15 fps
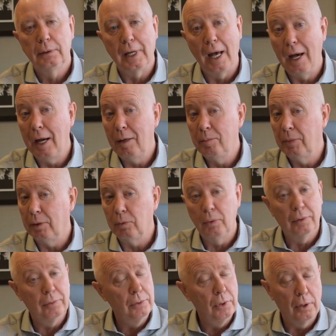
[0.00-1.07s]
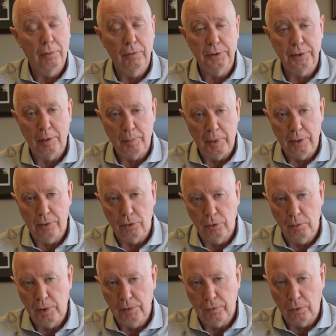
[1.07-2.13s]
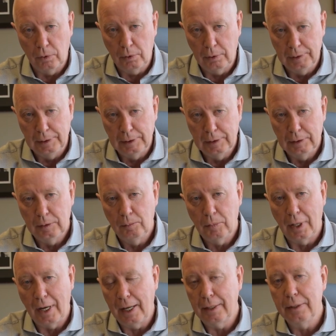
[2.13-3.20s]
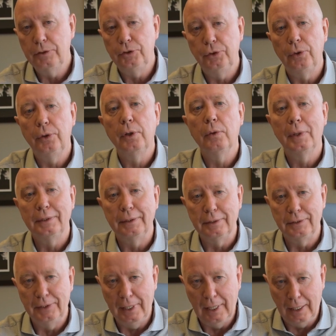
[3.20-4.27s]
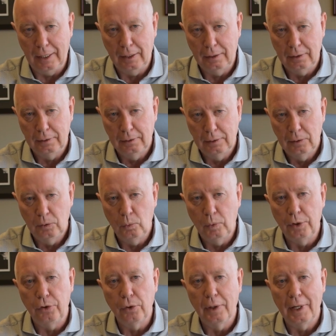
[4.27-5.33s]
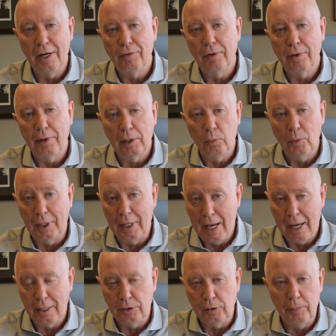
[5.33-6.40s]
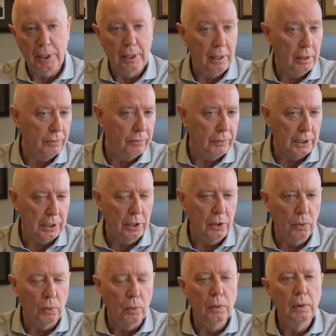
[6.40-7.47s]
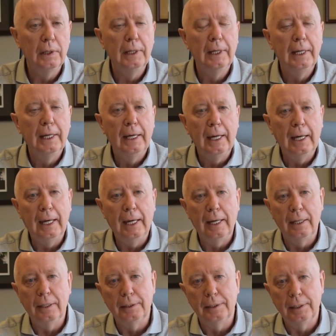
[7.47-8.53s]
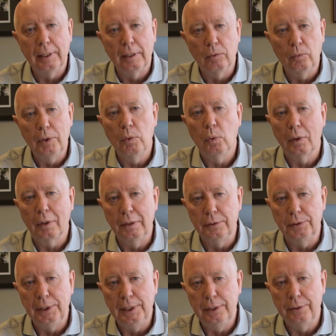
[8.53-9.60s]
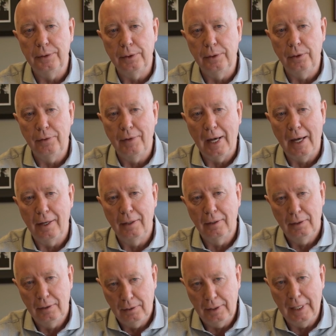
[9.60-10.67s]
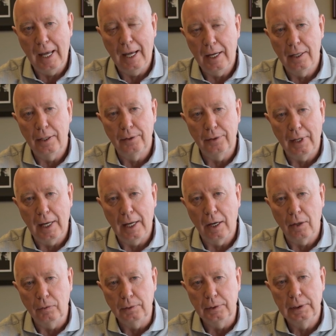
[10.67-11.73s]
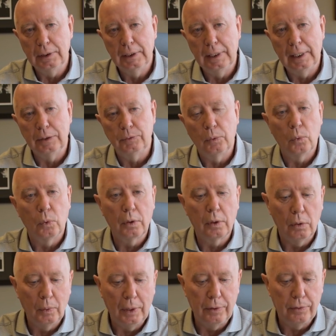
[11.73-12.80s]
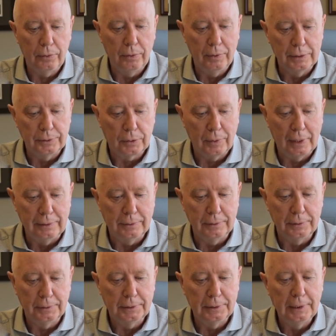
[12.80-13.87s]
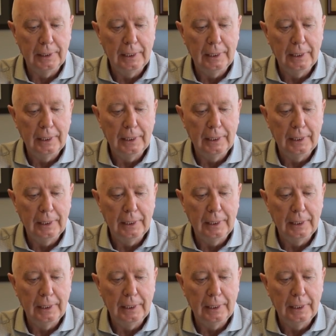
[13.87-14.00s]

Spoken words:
time that none of us have been through before. But I can assure you as a city, we're doing everything we can to be here for you. And we will continue to do that day in and day out as we work our way through this crisis.